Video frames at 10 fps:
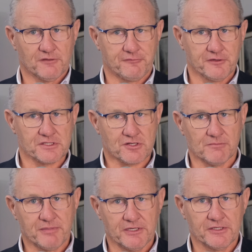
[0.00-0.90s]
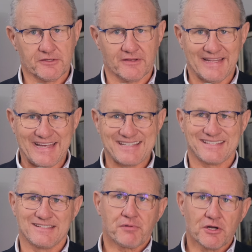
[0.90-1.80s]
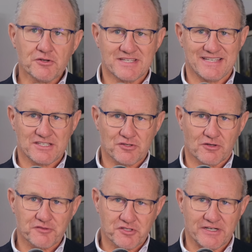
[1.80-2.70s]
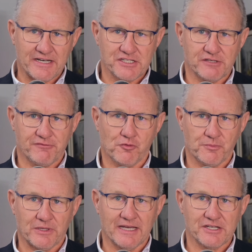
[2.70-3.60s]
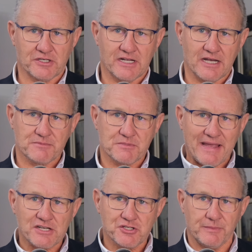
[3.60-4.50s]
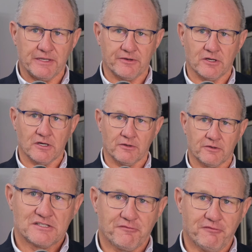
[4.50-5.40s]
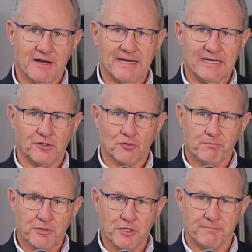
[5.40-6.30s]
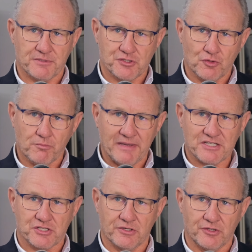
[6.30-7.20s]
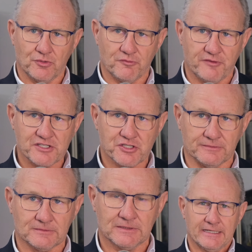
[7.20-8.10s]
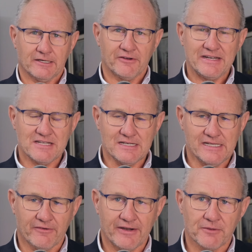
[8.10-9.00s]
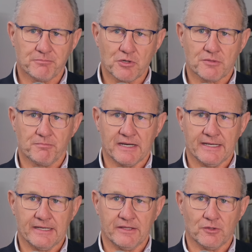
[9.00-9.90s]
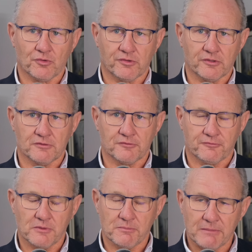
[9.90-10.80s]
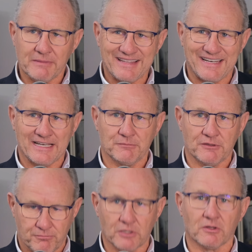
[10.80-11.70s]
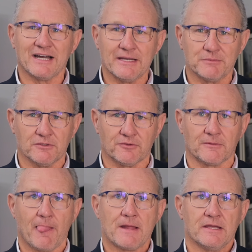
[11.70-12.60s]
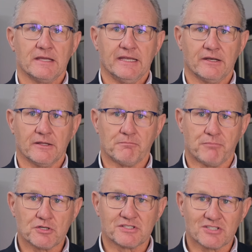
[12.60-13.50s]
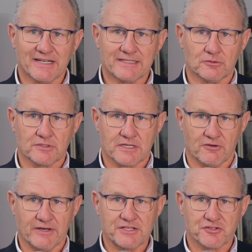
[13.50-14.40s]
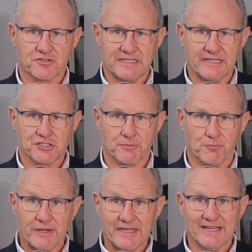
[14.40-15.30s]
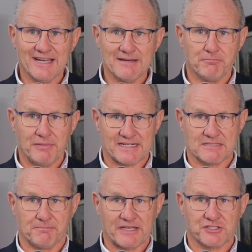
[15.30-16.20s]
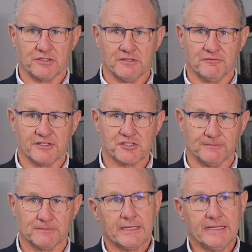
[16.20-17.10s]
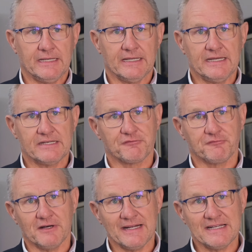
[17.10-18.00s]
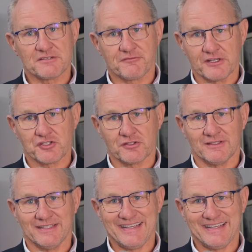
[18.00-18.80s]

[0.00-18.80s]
the first component of that process of strategy formulation comes back to me around defining your purpose, your passion, and your vision. And I recently read a book by the author of, by the name of Bill Hybels, in the book titled Courageous Leadership, where he unpacks passion and vision. And he, and he defines vision